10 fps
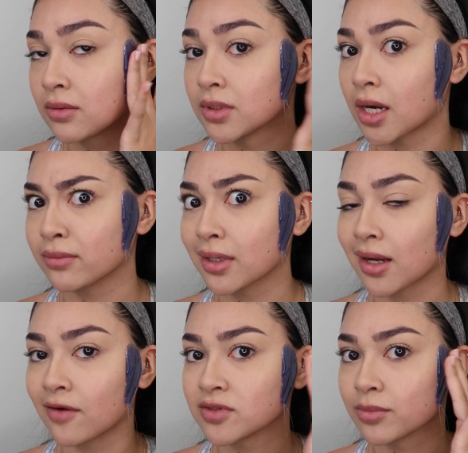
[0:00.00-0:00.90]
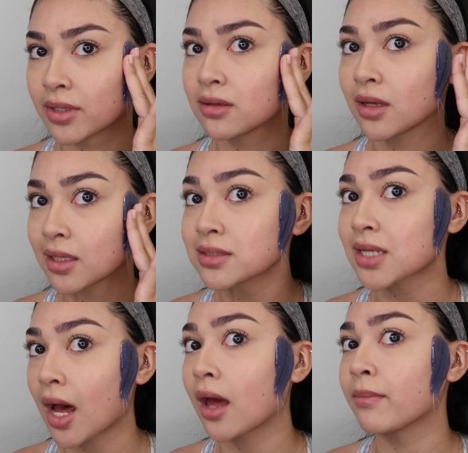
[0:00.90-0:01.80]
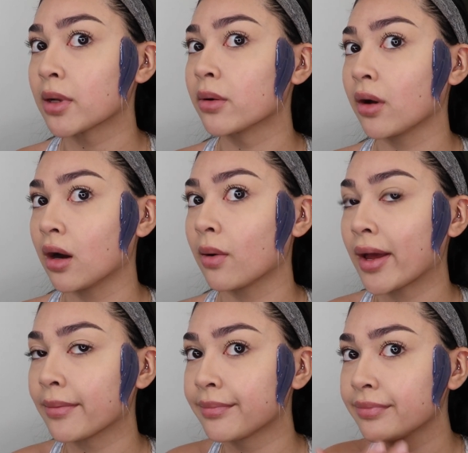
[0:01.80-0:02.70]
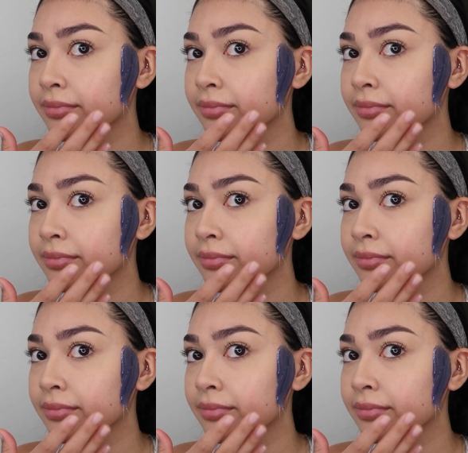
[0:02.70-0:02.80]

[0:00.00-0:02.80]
well, not right after, but in time it'll go away.